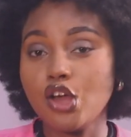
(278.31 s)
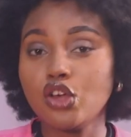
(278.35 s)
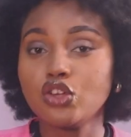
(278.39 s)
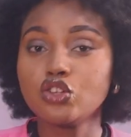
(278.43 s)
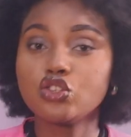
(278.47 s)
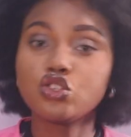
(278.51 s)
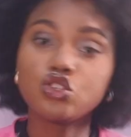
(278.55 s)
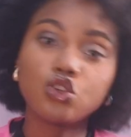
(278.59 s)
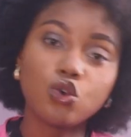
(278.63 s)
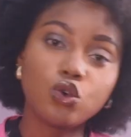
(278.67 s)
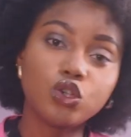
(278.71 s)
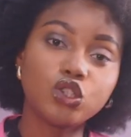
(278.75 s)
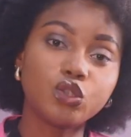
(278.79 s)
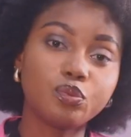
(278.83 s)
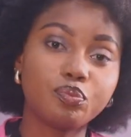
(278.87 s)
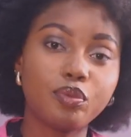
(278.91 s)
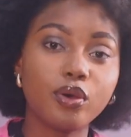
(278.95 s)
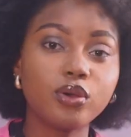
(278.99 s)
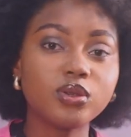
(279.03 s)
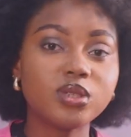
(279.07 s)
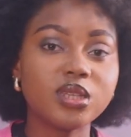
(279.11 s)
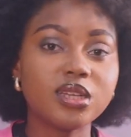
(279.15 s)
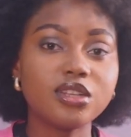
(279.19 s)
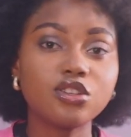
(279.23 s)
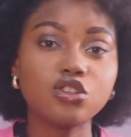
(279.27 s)
So she
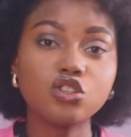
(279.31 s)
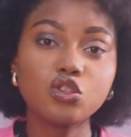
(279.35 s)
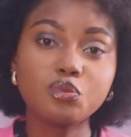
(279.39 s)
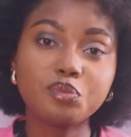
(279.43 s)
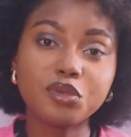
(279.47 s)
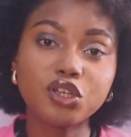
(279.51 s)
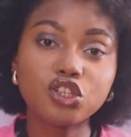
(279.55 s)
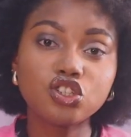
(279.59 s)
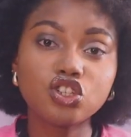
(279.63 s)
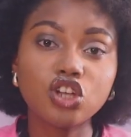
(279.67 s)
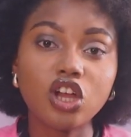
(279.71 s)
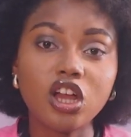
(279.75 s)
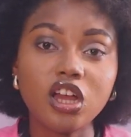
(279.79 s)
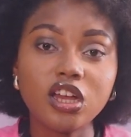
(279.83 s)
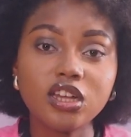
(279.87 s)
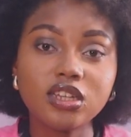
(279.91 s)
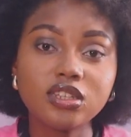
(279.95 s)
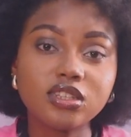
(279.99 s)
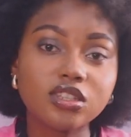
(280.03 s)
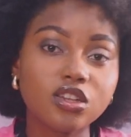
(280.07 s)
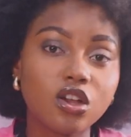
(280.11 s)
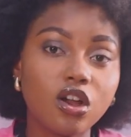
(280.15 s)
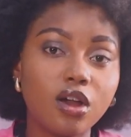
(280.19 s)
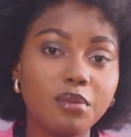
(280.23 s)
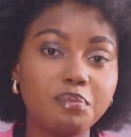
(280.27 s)
posted those
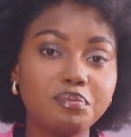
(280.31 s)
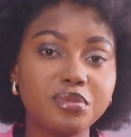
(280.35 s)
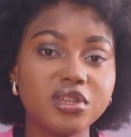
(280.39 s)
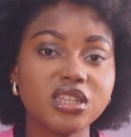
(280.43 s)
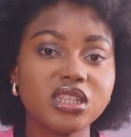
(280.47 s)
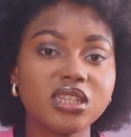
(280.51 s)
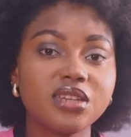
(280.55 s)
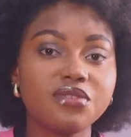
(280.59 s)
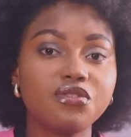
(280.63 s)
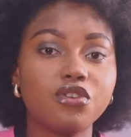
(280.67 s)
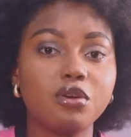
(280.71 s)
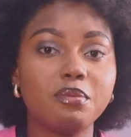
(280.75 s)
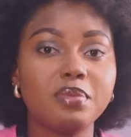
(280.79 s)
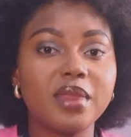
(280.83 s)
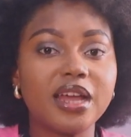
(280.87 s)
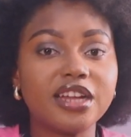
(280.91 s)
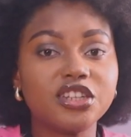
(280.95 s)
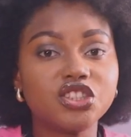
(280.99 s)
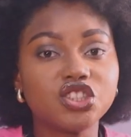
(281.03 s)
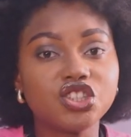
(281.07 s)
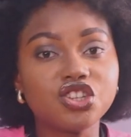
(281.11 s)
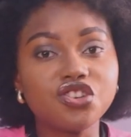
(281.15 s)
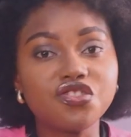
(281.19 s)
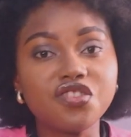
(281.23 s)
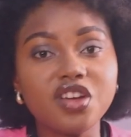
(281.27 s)
pictures, got pity from
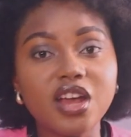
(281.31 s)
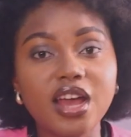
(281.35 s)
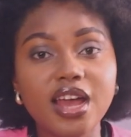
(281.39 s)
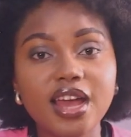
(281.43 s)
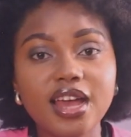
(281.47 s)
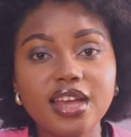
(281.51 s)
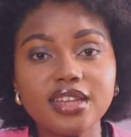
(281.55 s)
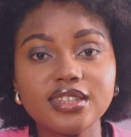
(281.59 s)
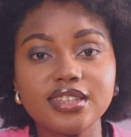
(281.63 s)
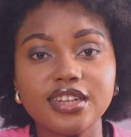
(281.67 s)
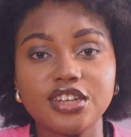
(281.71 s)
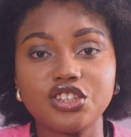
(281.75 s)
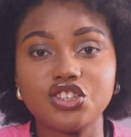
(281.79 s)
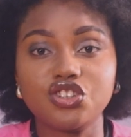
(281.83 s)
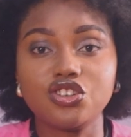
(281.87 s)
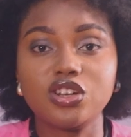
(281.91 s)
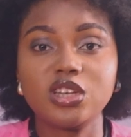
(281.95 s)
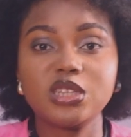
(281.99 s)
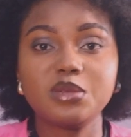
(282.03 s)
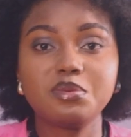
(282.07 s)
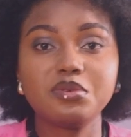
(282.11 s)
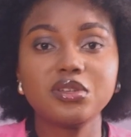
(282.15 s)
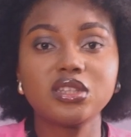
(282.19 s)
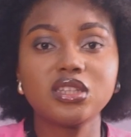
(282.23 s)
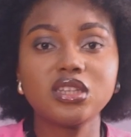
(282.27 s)
Nigerians.
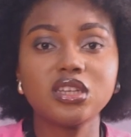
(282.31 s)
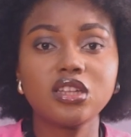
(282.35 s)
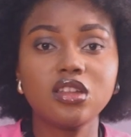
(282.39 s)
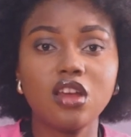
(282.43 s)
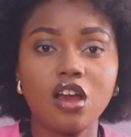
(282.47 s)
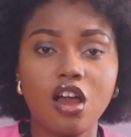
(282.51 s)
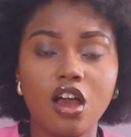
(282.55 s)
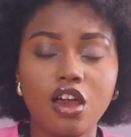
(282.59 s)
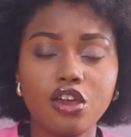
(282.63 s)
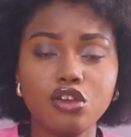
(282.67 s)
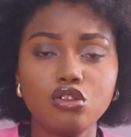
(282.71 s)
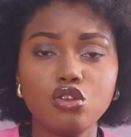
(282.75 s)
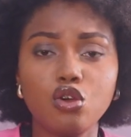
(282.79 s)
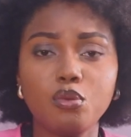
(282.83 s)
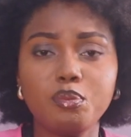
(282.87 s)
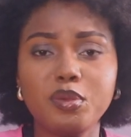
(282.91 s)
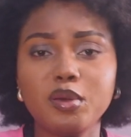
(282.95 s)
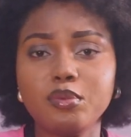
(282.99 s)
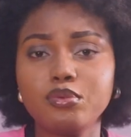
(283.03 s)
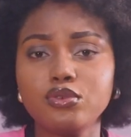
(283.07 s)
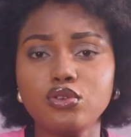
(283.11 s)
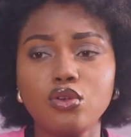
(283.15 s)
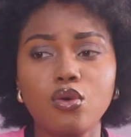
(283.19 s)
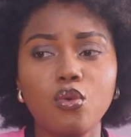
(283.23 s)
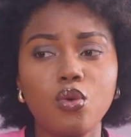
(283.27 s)
Nigerians pitied her. You know,
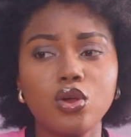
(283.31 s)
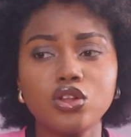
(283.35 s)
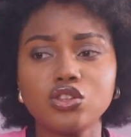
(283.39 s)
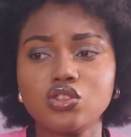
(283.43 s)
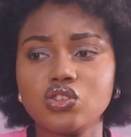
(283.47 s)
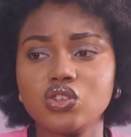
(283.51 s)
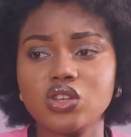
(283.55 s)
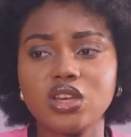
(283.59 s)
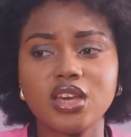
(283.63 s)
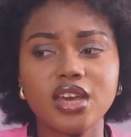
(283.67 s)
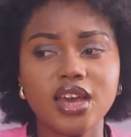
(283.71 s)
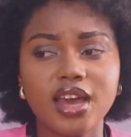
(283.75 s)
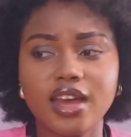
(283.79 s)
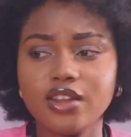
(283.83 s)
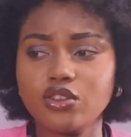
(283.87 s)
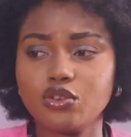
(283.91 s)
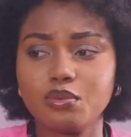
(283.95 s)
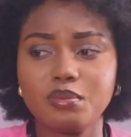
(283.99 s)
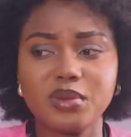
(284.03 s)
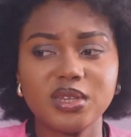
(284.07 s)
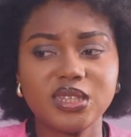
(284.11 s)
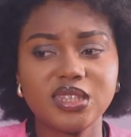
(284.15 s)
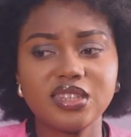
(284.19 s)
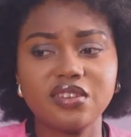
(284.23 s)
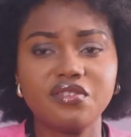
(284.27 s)
people don't want to hear
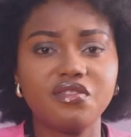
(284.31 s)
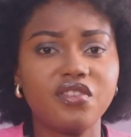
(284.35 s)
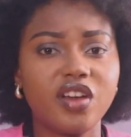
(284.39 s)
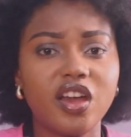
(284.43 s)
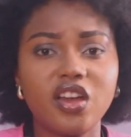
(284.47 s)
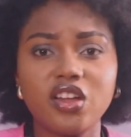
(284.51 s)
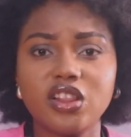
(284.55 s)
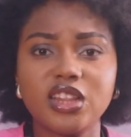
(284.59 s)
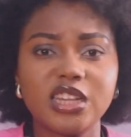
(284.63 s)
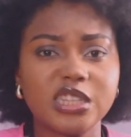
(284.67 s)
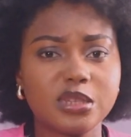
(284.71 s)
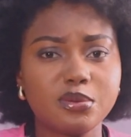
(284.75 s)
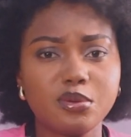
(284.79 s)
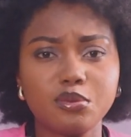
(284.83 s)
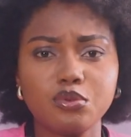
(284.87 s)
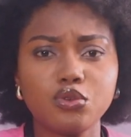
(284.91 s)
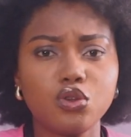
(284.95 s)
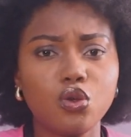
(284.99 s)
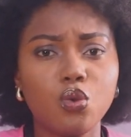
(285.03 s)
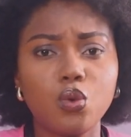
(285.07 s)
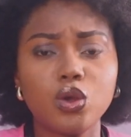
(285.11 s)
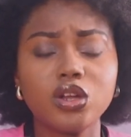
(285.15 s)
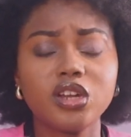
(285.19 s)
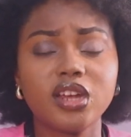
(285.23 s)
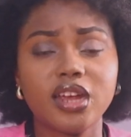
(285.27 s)
domestic violence. People
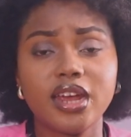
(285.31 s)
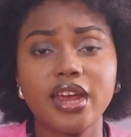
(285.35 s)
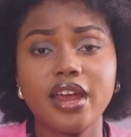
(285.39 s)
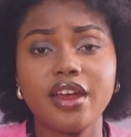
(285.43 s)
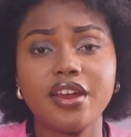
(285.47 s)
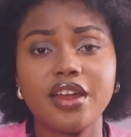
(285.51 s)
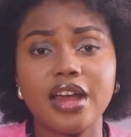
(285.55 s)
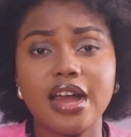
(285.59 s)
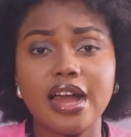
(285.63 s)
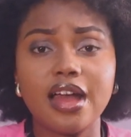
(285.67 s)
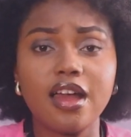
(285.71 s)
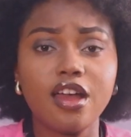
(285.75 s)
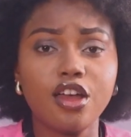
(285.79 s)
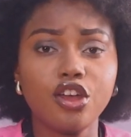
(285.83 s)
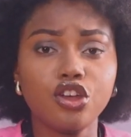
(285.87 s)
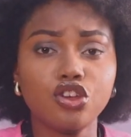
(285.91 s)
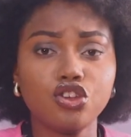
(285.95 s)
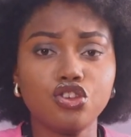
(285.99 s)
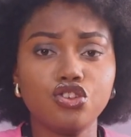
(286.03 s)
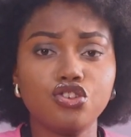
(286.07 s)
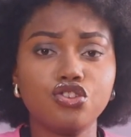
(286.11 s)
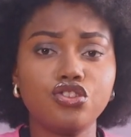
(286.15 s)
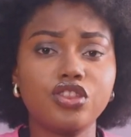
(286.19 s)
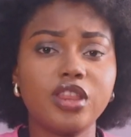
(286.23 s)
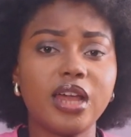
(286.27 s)
don't want to hear that
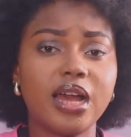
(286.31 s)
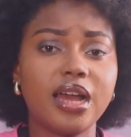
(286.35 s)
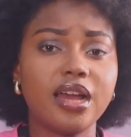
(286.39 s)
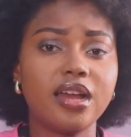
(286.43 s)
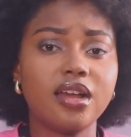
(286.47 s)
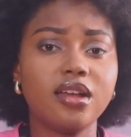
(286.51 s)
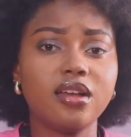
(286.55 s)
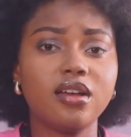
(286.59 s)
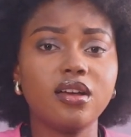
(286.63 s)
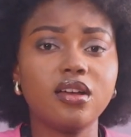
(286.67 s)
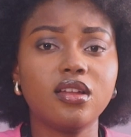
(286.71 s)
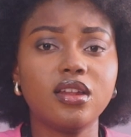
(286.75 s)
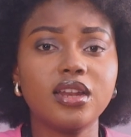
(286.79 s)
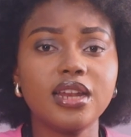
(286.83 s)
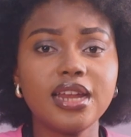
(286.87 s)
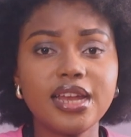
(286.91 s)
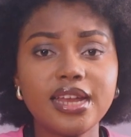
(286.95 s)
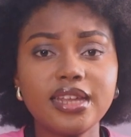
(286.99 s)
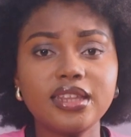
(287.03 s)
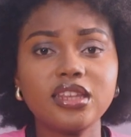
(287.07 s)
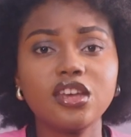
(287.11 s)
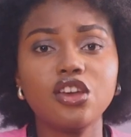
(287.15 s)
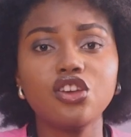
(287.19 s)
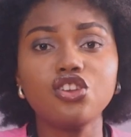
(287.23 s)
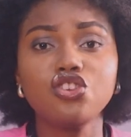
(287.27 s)
a
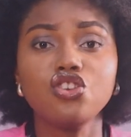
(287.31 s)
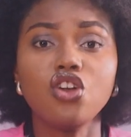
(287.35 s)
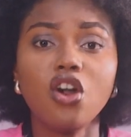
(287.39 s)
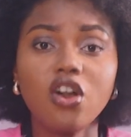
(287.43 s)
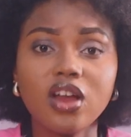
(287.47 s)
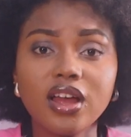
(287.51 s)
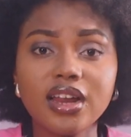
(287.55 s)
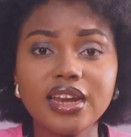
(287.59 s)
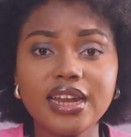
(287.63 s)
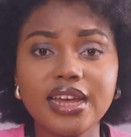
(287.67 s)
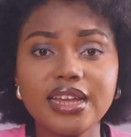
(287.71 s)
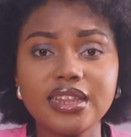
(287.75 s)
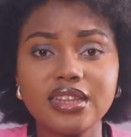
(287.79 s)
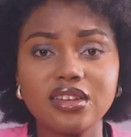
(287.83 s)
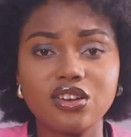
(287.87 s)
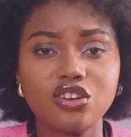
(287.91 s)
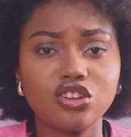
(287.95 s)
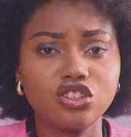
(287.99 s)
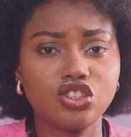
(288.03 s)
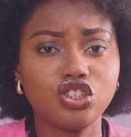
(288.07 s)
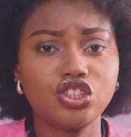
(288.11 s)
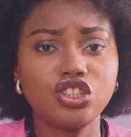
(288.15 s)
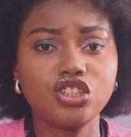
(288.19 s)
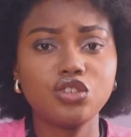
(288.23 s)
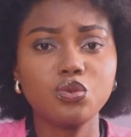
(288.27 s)
young lady,
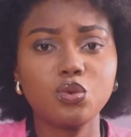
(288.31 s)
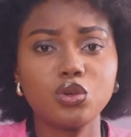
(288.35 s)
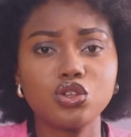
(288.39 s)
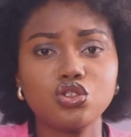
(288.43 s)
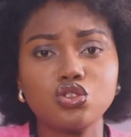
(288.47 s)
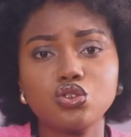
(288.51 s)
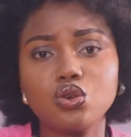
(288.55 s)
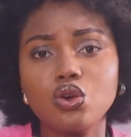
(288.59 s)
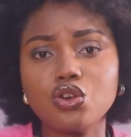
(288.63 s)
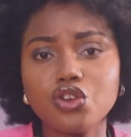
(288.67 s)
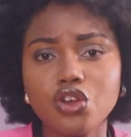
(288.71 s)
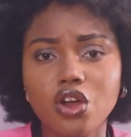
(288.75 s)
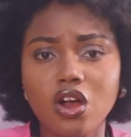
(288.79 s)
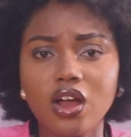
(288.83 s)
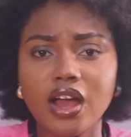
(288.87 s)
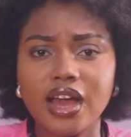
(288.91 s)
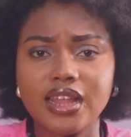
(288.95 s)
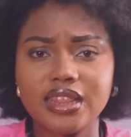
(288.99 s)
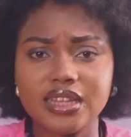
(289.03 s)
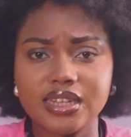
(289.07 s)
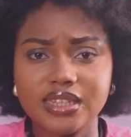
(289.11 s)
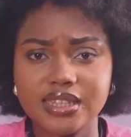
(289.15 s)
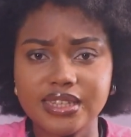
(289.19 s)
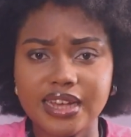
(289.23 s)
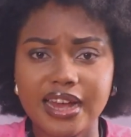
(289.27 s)
because she was so young
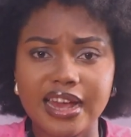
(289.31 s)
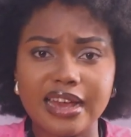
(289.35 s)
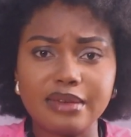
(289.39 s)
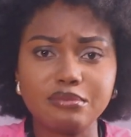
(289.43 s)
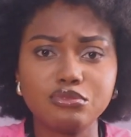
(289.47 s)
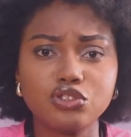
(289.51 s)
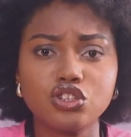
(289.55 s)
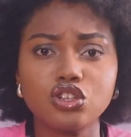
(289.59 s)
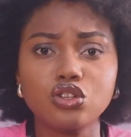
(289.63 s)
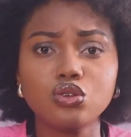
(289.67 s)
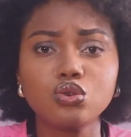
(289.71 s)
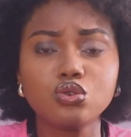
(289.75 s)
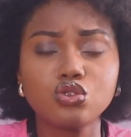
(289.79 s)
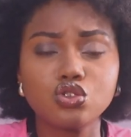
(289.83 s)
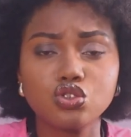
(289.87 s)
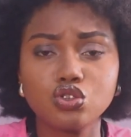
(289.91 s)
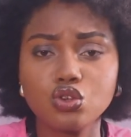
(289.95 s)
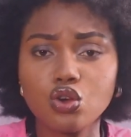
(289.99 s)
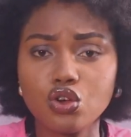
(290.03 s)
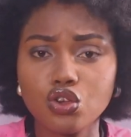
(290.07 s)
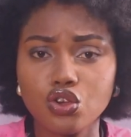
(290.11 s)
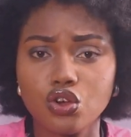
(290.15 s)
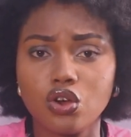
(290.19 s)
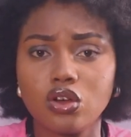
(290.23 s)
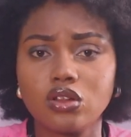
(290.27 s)
at the time, she looked
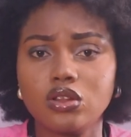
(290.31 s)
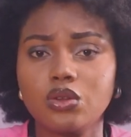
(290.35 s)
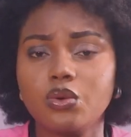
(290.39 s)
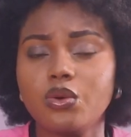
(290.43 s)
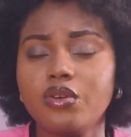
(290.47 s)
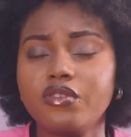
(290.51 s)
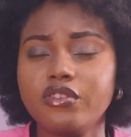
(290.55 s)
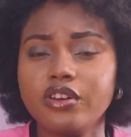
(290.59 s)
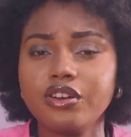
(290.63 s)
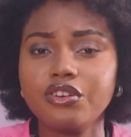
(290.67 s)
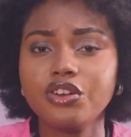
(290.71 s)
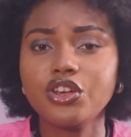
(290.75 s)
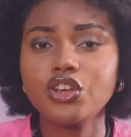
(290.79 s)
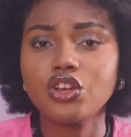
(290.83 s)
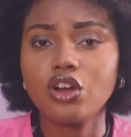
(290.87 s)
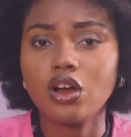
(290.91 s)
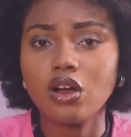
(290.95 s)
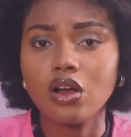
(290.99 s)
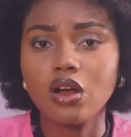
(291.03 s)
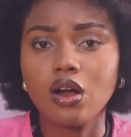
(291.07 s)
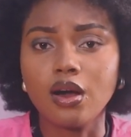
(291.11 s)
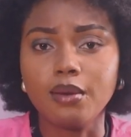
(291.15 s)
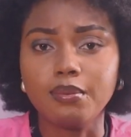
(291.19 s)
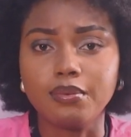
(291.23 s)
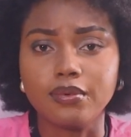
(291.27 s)
so young. They were a very
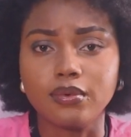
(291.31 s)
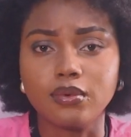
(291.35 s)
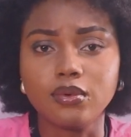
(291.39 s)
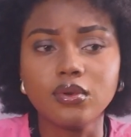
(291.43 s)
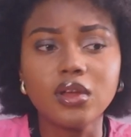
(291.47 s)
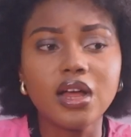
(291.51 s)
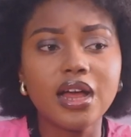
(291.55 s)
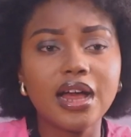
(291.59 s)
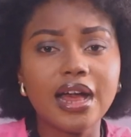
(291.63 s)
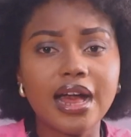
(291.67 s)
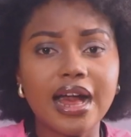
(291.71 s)
young couple.